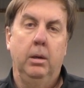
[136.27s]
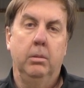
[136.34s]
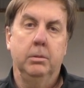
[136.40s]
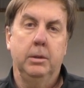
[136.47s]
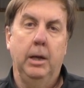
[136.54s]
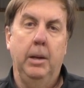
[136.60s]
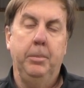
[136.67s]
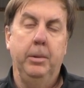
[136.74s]
On
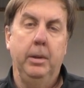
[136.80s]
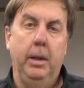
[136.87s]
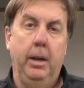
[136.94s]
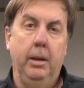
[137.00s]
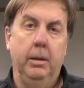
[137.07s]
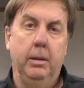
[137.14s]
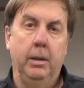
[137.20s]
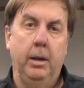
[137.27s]
top of
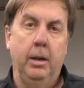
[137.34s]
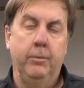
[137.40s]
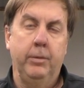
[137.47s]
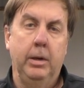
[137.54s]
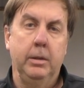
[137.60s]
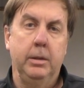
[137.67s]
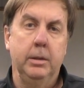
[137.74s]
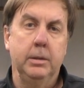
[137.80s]
that, a lot of
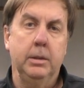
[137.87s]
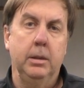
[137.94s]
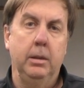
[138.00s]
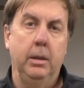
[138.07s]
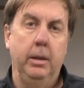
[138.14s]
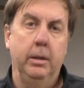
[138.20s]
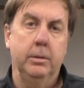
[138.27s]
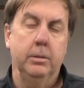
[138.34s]
our
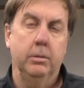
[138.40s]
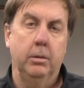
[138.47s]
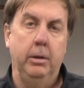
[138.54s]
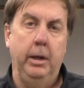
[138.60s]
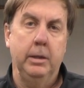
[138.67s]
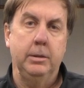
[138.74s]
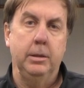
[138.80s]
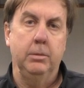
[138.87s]
disconnects are
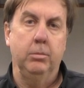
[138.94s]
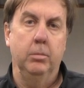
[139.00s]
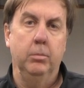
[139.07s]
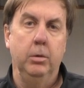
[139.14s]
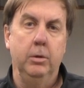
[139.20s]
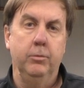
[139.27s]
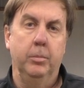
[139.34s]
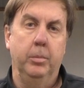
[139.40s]
actually
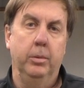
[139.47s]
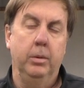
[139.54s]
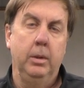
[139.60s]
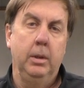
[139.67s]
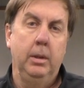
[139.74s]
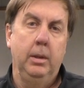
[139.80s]
removable.